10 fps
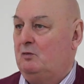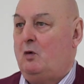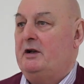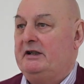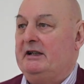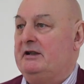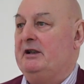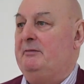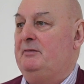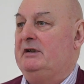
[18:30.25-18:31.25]
wanted
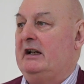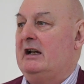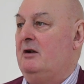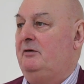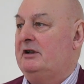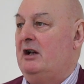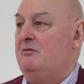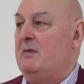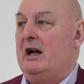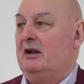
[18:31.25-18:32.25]
them to go
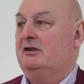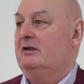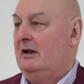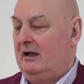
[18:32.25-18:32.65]
so much.